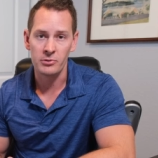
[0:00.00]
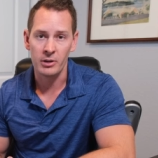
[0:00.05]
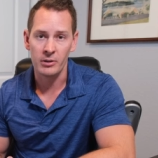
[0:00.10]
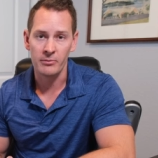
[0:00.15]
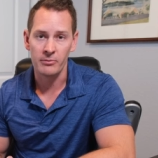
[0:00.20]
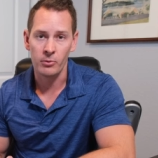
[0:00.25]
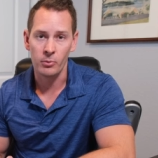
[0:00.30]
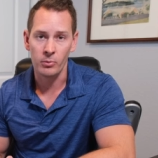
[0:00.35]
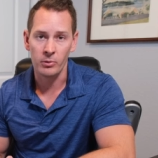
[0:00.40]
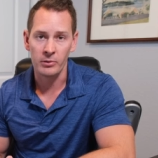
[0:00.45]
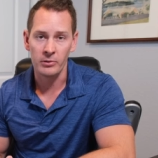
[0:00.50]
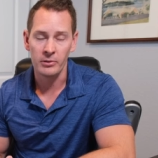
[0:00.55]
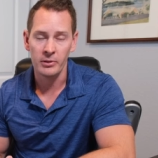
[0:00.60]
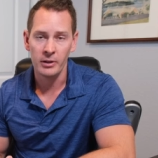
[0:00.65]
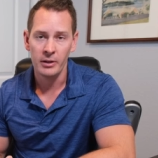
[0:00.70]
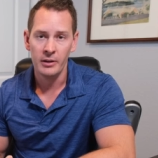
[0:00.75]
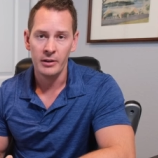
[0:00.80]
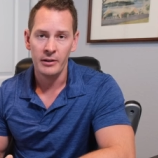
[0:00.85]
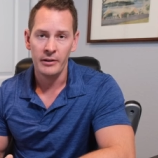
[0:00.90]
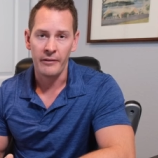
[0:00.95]
straightforward.
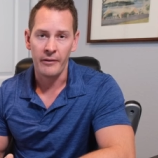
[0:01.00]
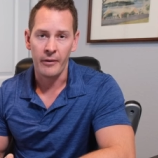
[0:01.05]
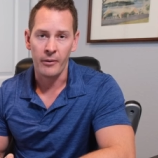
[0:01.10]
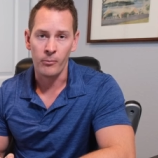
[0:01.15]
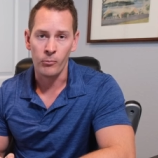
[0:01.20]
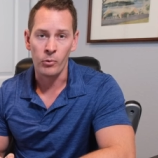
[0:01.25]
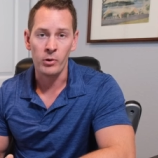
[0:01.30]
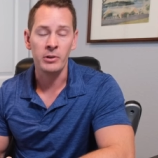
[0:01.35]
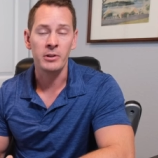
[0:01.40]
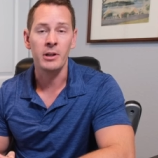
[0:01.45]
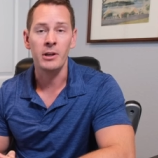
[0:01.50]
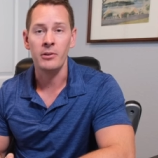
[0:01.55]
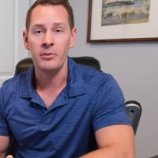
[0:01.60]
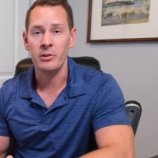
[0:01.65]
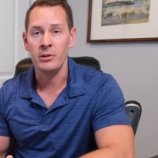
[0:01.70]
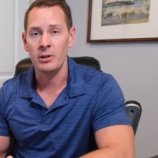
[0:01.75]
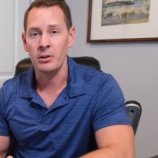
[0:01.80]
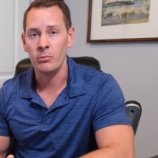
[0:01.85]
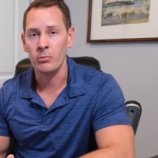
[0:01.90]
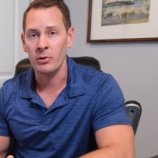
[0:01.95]
Um, one key
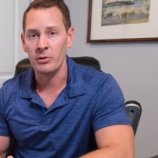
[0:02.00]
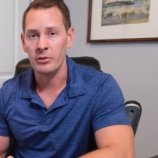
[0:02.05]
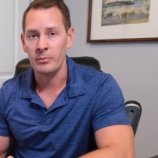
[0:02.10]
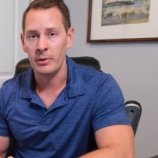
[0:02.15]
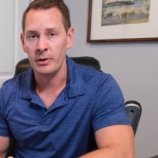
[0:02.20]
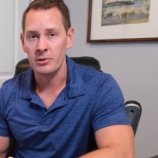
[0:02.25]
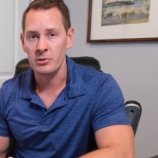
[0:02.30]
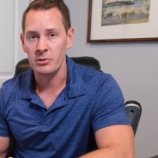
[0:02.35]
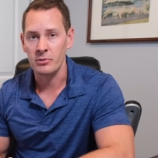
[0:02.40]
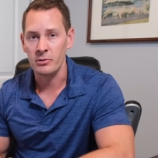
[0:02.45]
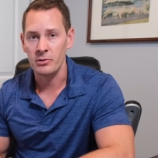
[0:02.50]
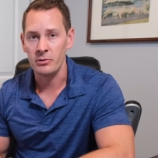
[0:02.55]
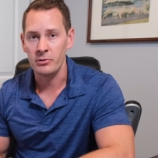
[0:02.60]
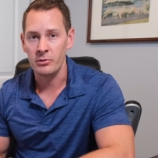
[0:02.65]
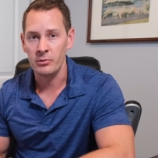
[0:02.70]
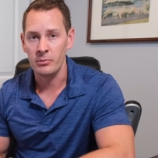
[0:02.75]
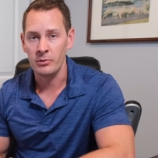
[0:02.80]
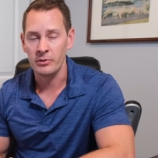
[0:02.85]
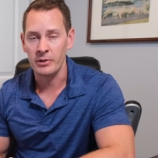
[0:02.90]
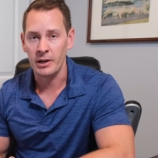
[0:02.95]
thing you want to make sure that you
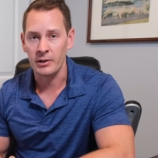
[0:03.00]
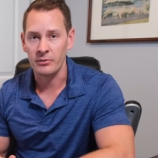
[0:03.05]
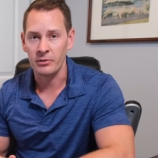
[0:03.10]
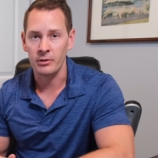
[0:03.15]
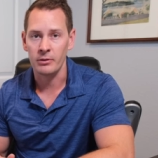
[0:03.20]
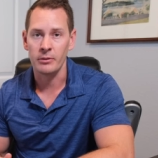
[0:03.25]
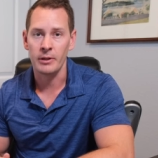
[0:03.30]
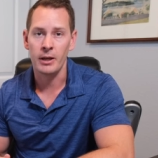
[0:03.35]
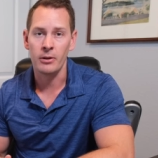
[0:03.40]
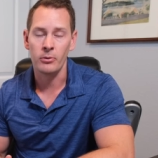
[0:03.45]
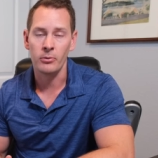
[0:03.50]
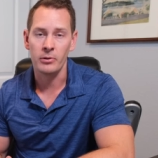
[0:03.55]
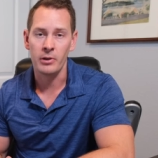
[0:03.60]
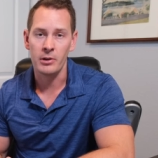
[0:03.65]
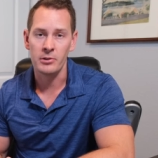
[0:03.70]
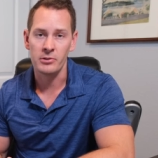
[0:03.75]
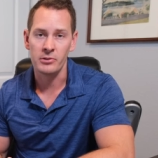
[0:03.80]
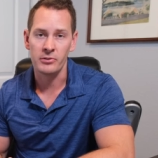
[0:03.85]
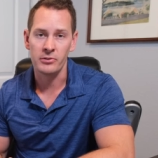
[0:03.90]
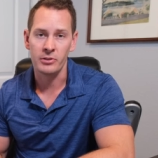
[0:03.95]
do is actually allow
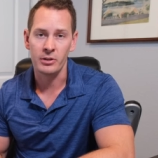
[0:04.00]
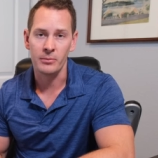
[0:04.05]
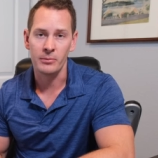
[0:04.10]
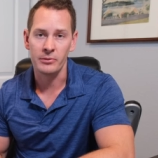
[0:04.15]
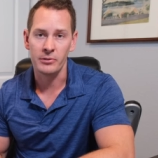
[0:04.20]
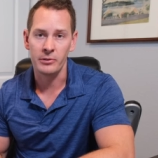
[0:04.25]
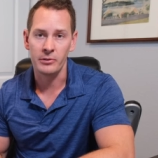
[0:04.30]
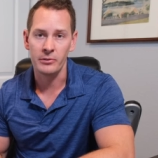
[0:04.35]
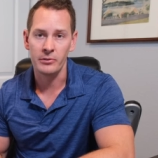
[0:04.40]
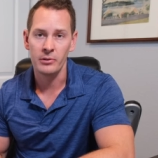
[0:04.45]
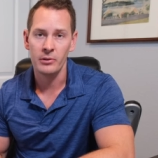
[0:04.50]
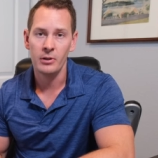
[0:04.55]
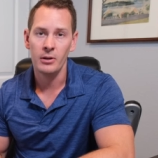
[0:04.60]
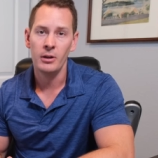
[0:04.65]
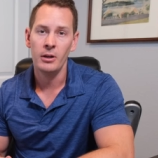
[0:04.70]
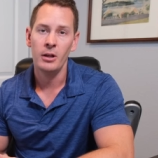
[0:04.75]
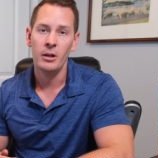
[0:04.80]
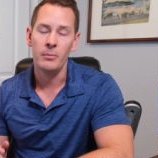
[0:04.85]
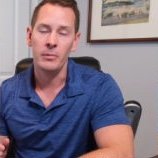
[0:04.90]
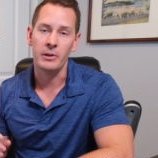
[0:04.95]
location services
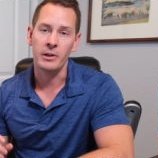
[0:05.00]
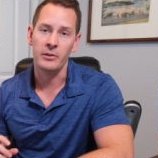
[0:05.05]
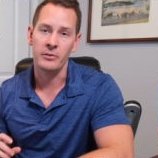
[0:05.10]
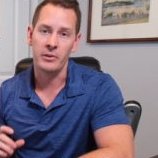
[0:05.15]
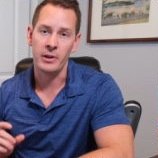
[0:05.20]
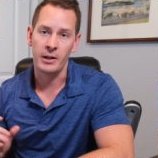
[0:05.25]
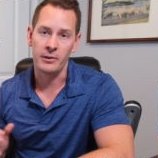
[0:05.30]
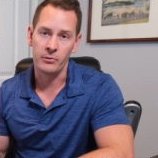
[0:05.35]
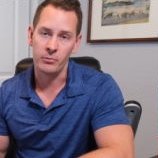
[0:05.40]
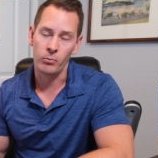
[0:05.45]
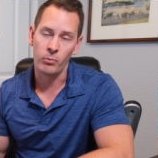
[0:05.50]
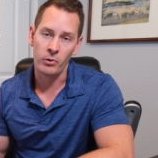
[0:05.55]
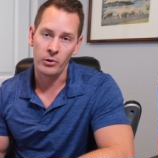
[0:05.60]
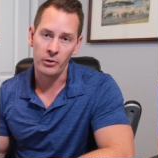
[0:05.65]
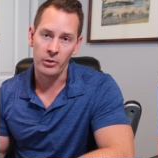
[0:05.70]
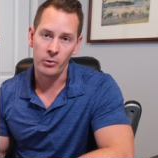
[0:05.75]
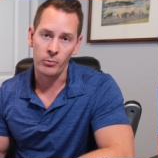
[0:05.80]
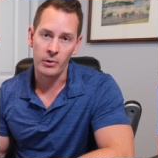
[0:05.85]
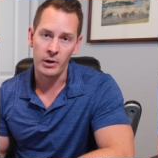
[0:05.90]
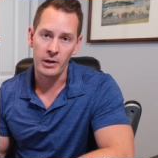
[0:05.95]
because that's one
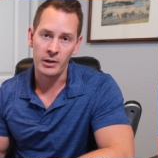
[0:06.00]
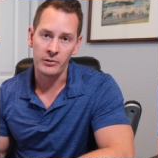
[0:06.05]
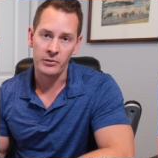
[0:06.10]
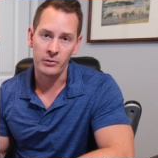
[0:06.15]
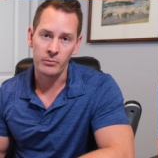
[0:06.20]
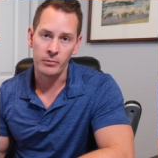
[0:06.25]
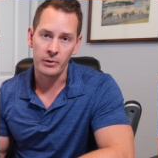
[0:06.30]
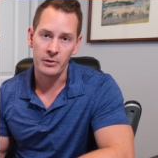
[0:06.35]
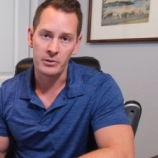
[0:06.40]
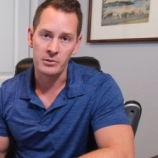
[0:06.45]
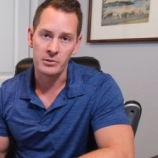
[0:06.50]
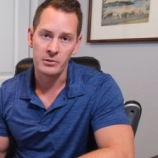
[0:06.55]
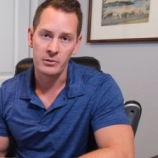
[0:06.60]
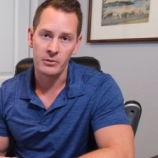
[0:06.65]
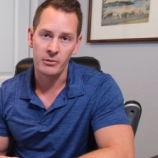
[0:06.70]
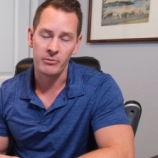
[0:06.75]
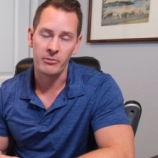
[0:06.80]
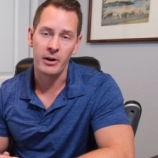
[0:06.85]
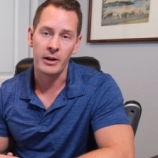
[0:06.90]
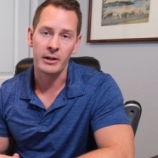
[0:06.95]
of the ways in which
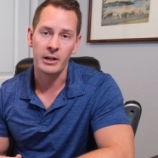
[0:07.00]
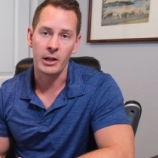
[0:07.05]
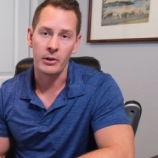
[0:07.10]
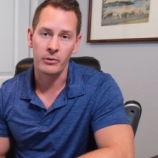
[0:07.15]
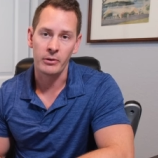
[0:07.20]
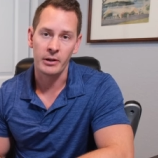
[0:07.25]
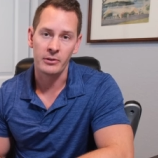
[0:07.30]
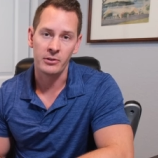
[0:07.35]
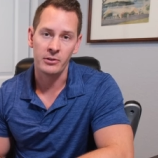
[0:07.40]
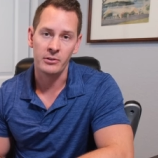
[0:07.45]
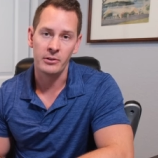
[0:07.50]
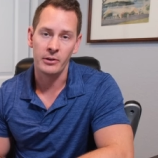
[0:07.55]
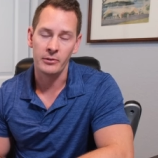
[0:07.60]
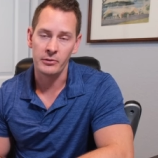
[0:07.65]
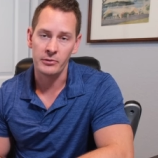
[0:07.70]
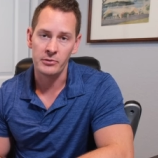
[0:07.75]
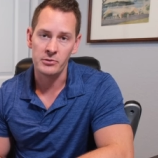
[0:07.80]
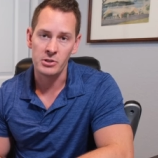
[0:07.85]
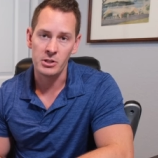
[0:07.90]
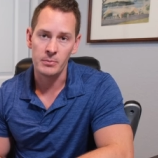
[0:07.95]
the Fi collar actually does
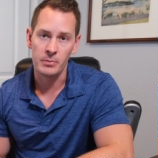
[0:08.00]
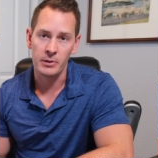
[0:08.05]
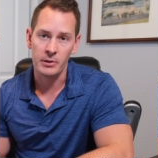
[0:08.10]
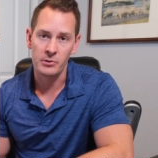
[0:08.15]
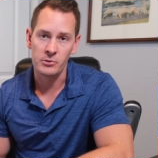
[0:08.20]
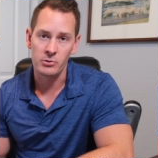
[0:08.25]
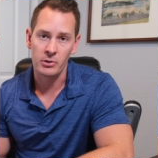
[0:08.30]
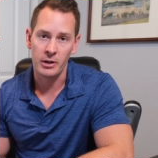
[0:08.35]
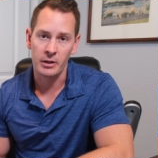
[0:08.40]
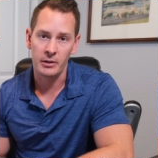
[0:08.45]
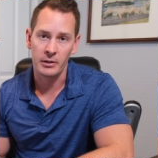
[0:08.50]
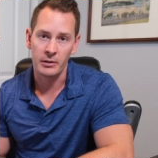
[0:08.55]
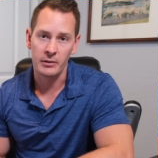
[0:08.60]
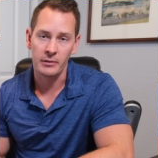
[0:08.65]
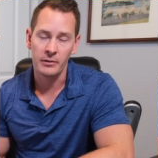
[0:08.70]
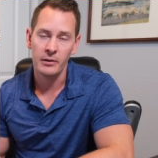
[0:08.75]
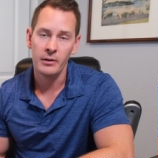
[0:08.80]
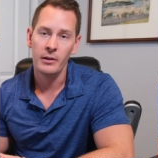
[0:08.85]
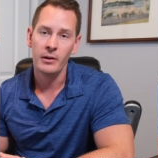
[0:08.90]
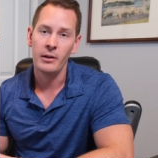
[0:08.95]
its GPS
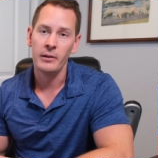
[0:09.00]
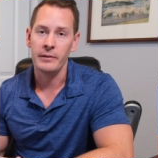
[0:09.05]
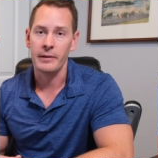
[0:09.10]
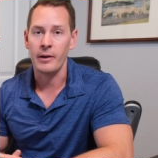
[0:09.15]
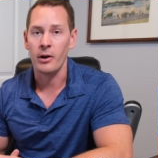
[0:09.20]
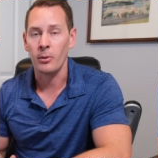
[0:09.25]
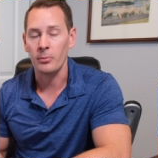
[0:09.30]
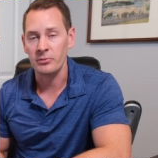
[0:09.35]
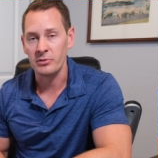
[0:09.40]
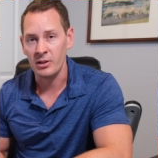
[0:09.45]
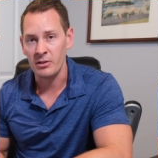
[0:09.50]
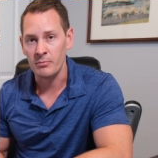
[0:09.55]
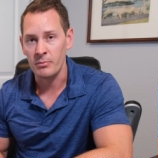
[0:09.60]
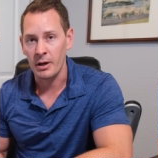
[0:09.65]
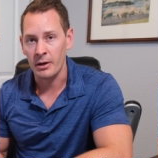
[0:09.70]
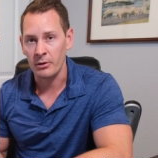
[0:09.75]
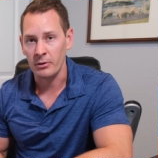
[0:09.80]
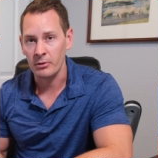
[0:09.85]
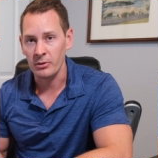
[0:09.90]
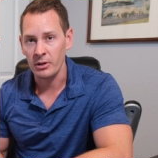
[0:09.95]
tracking to help save
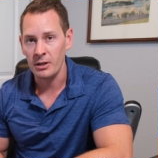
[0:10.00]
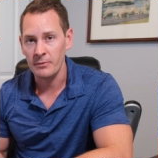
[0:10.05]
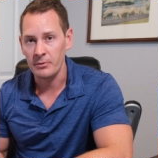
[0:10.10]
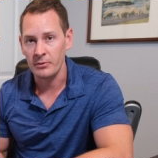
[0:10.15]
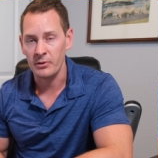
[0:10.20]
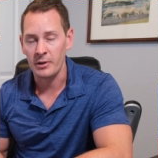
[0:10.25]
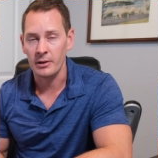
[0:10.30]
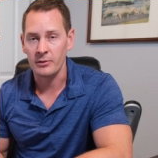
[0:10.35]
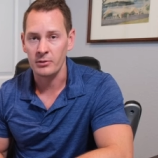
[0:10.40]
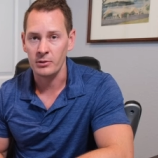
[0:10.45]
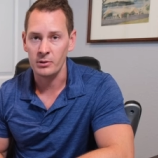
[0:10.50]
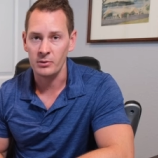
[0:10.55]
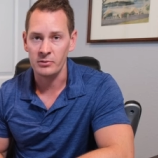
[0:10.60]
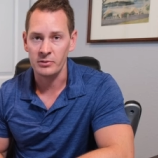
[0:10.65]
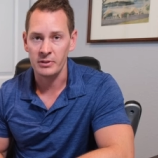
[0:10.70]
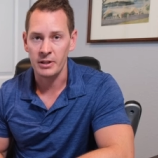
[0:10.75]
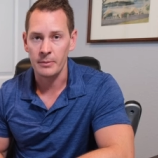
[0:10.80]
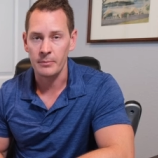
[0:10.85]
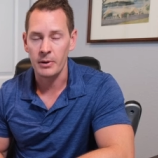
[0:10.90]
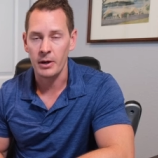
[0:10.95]
battery life is actually
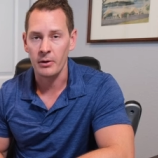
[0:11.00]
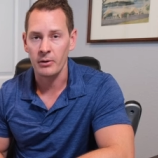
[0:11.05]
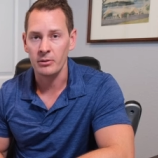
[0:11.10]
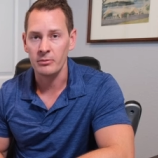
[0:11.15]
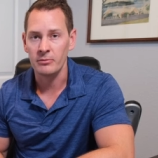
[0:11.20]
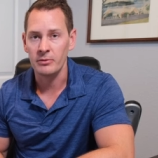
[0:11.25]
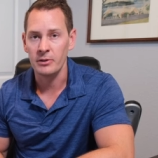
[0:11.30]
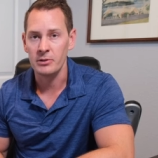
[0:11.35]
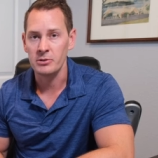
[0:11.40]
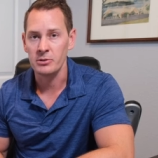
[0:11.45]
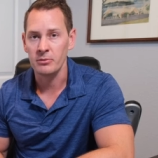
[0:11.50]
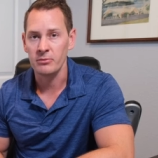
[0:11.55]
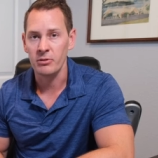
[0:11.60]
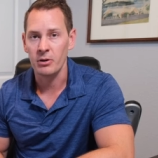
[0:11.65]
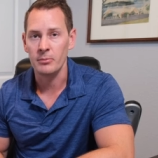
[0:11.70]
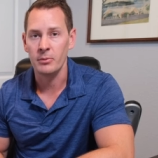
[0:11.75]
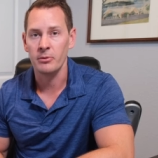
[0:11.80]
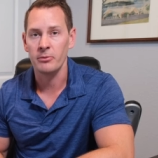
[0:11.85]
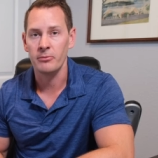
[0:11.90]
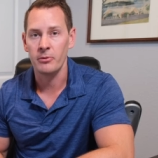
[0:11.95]
using that pairing feature
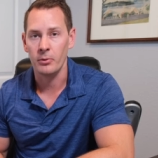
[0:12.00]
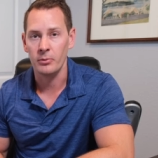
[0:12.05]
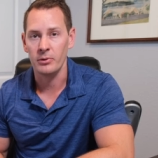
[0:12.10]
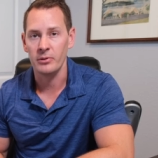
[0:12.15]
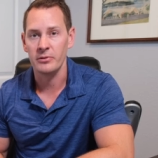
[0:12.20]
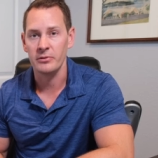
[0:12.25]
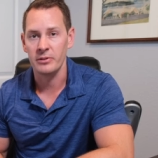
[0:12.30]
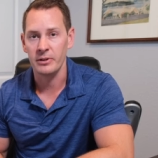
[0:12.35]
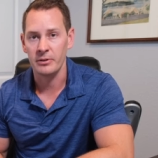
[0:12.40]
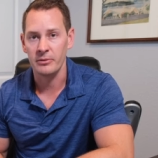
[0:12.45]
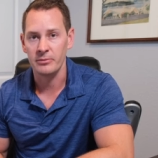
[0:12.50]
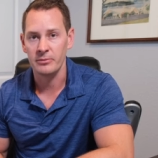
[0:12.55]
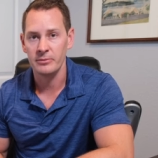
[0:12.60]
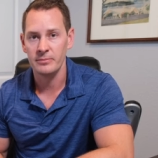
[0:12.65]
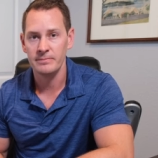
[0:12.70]
from your phone itself.